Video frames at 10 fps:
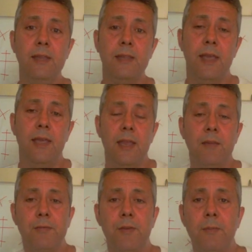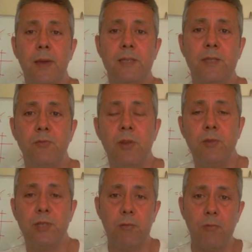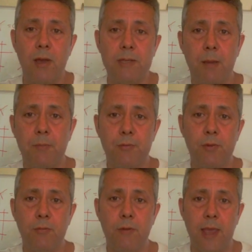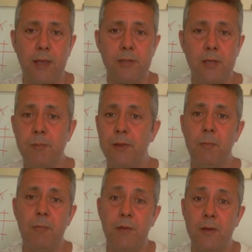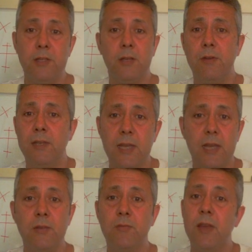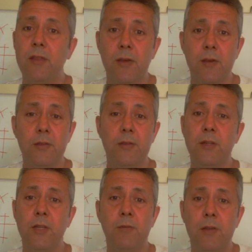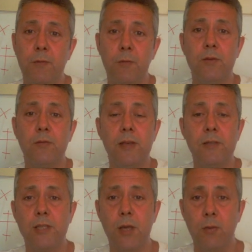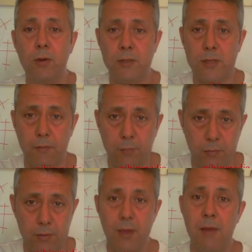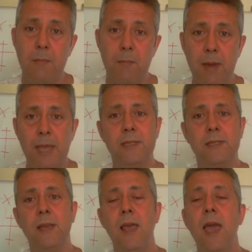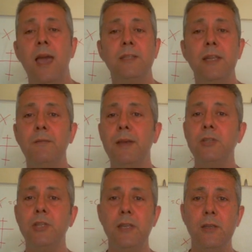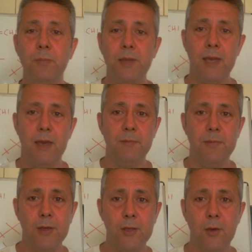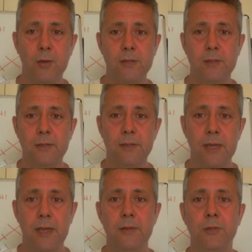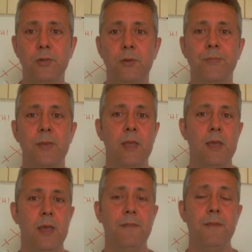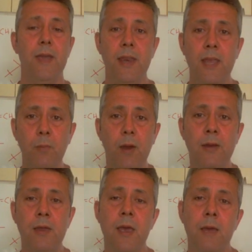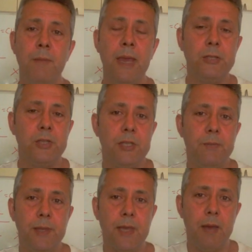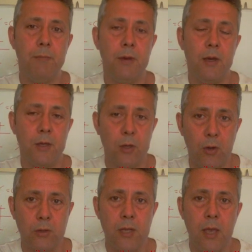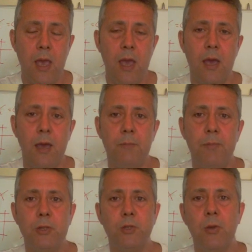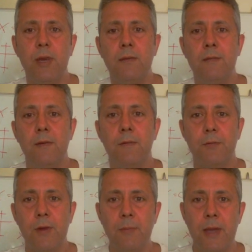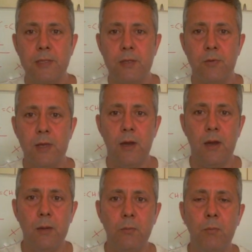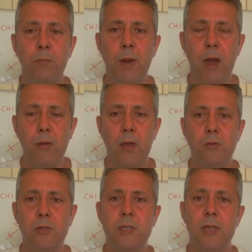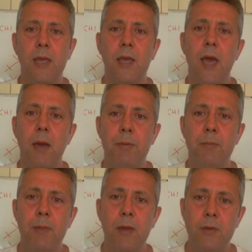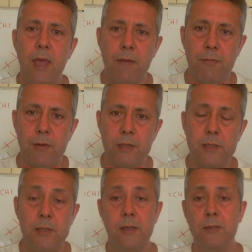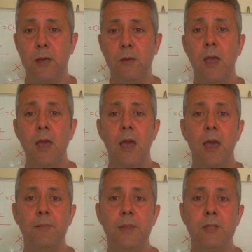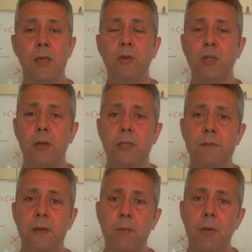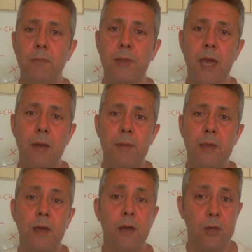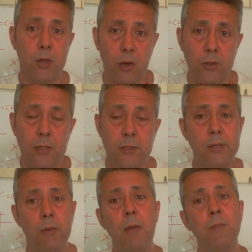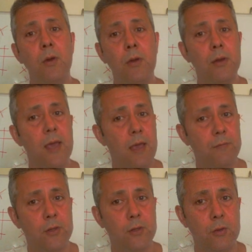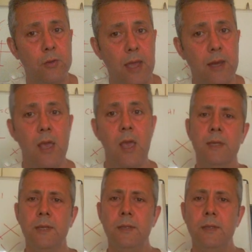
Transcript: in Freemasonry, which they rise up through the ranks. So you become 1st degree, 2nd degree, 3rd degree, 4th degree, and so on and so forth, Mason, until eventually you become a god. Yeah, sure. If anyone manages to become a god by joining Freemasonry, I will pogo stick up Mount Everest. So there's no chance of anyone becoming a god, so I'm not going to have to do that.